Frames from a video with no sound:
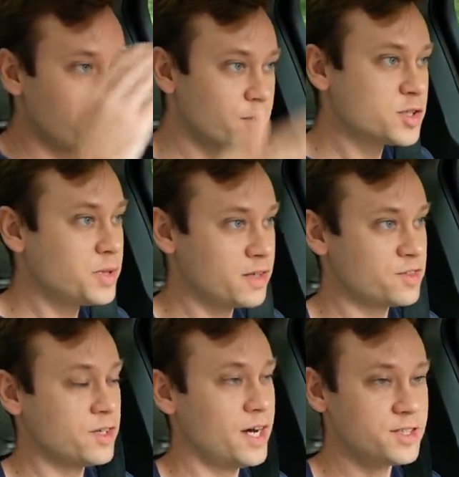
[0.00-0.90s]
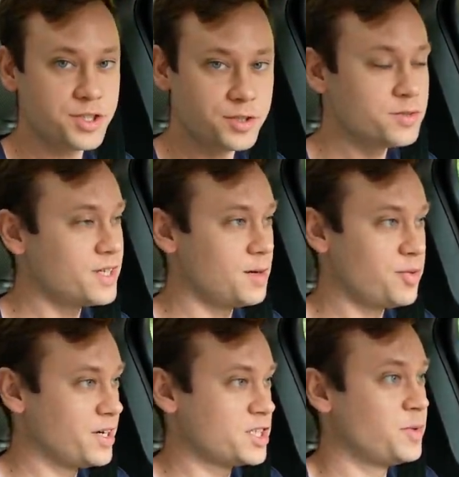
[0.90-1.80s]
a first week of uh, June uh,
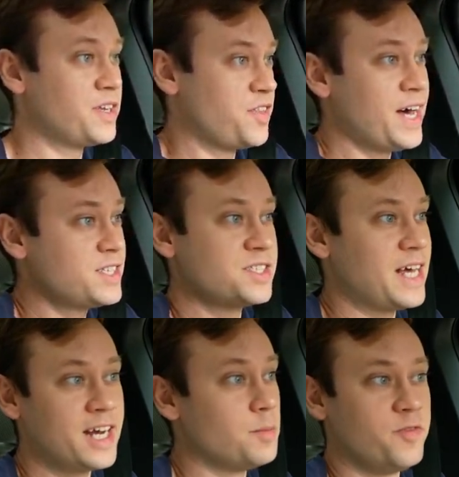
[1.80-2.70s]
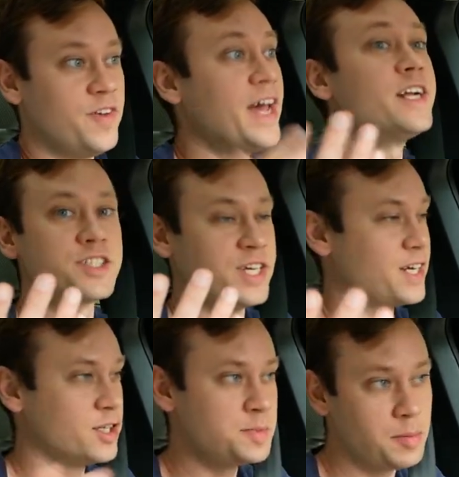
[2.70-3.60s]
production week that just ended up
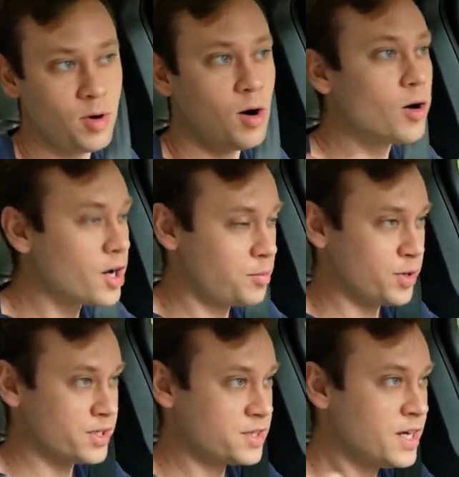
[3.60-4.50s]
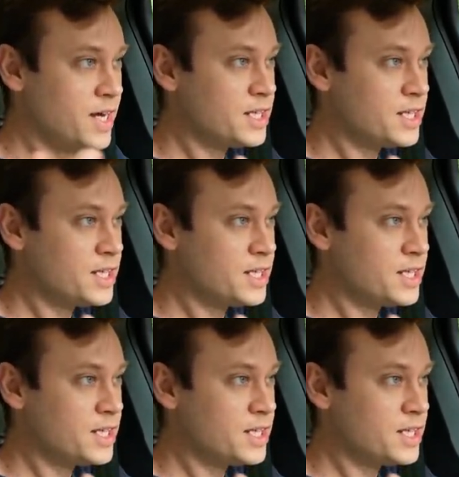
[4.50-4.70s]
vanishing, and those people all got pushed